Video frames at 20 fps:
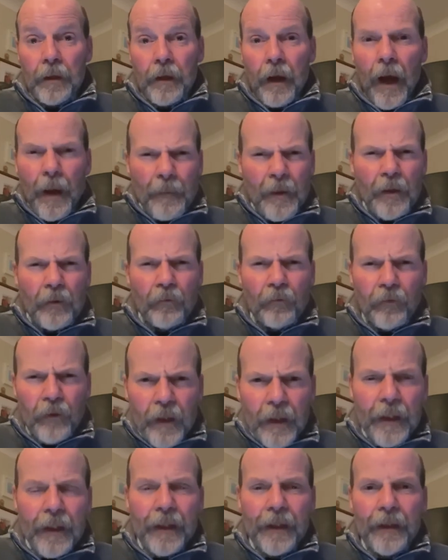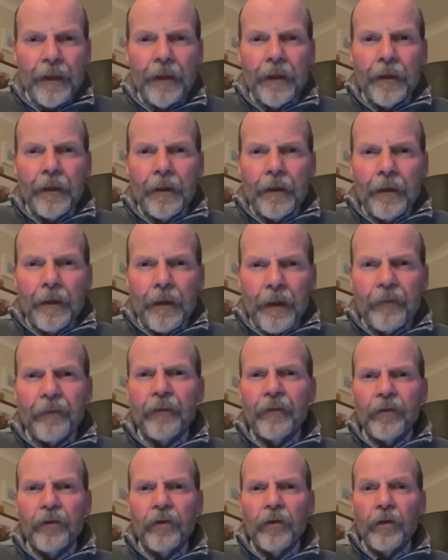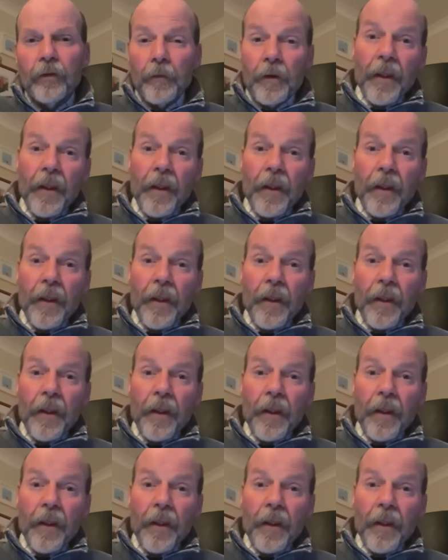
I mean, really listen to them.